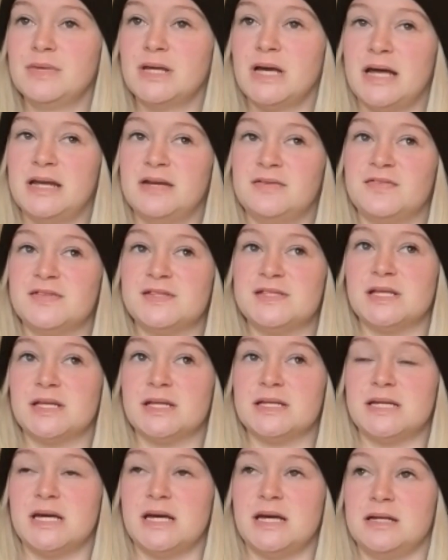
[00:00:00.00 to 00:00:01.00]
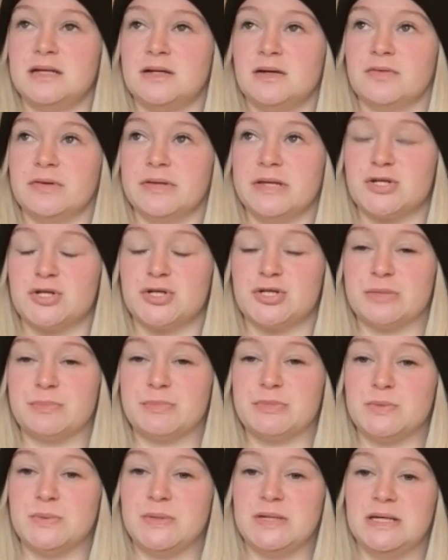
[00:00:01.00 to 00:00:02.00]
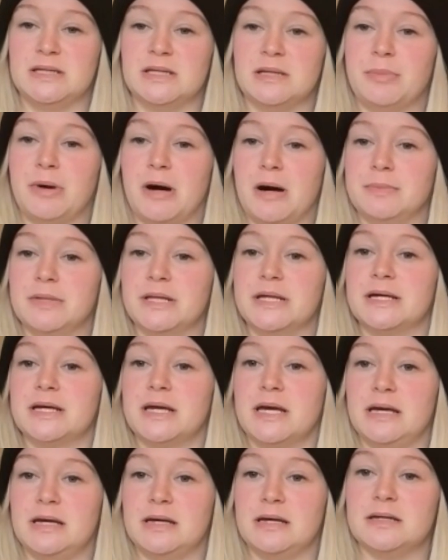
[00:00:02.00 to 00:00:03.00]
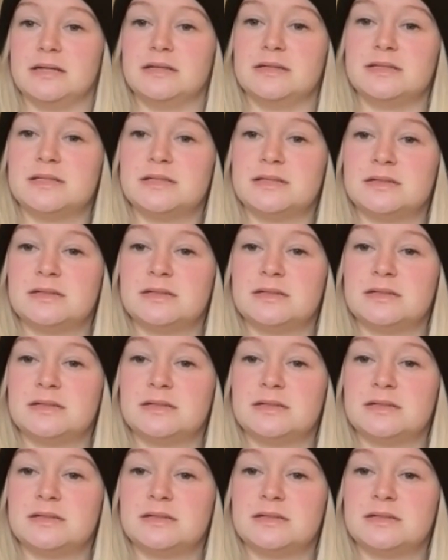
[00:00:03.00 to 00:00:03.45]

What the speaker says: kind of facilitate a relationship between the public and,